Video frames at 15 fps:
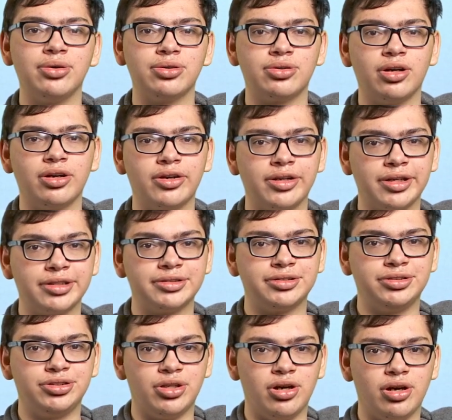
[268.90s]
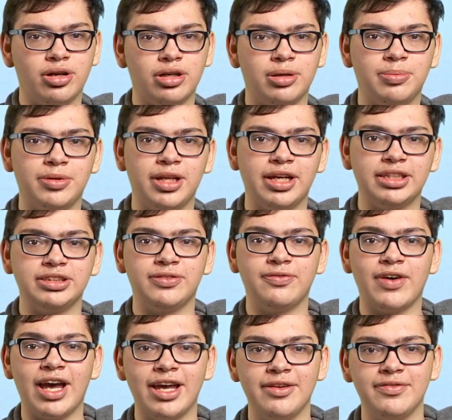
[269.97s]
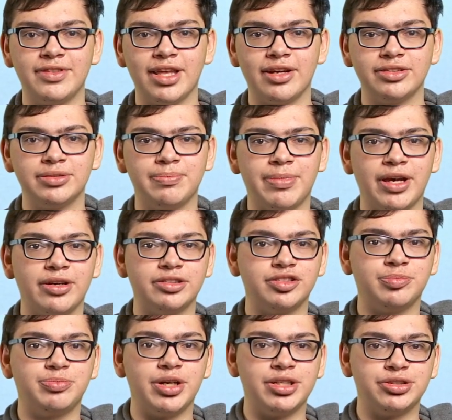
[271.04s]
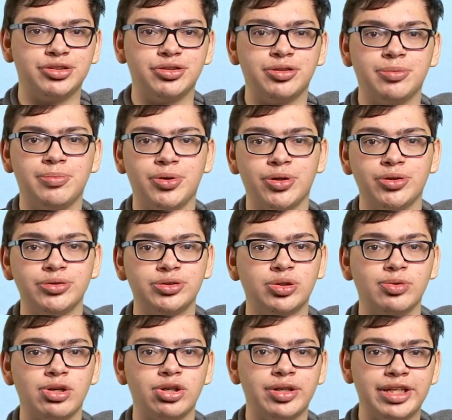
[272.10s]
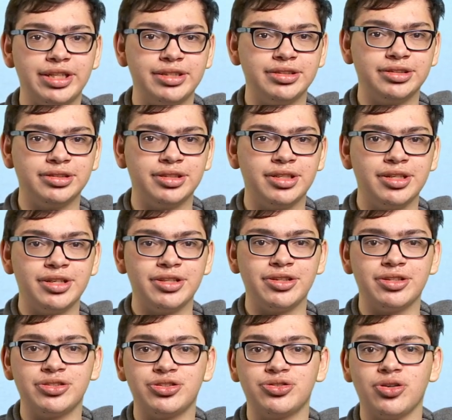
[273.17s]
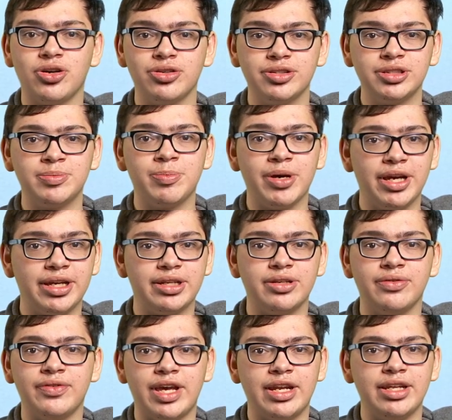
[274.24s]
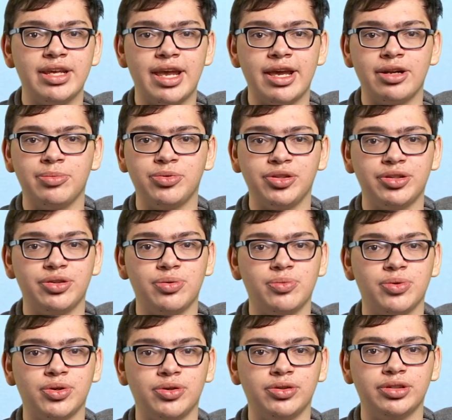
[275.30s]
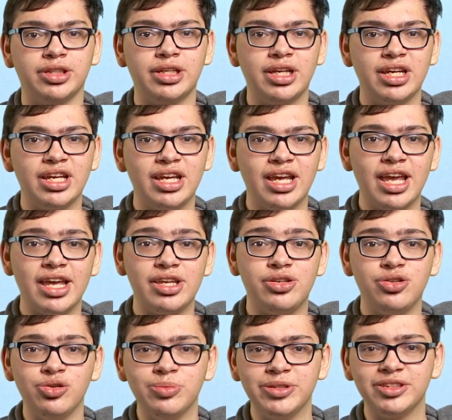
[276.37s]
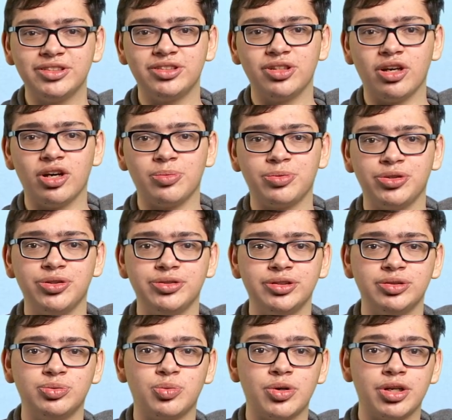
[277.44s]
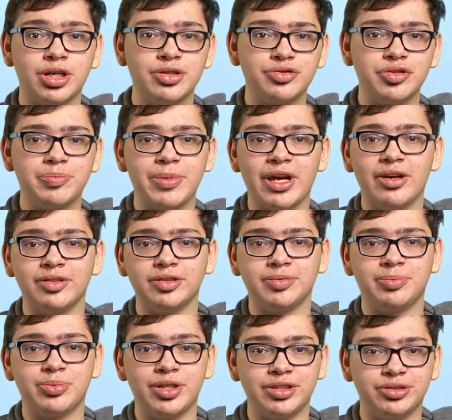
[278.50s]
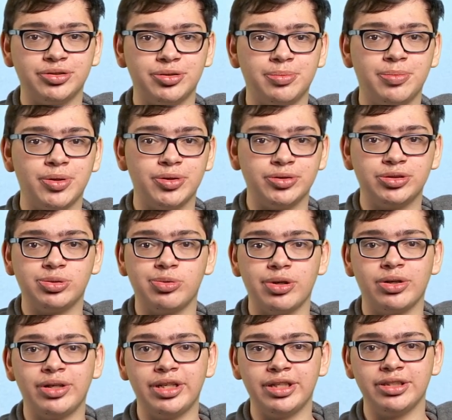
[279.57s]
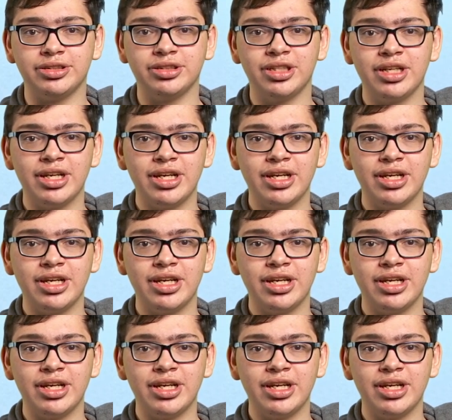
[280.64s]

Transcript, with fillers: crocodile's jaw applies 5,000 pounds of pressure per square inch, the strongest bite of any animal in the world? A human's jaw produces 100 pounds of pressure per square inch,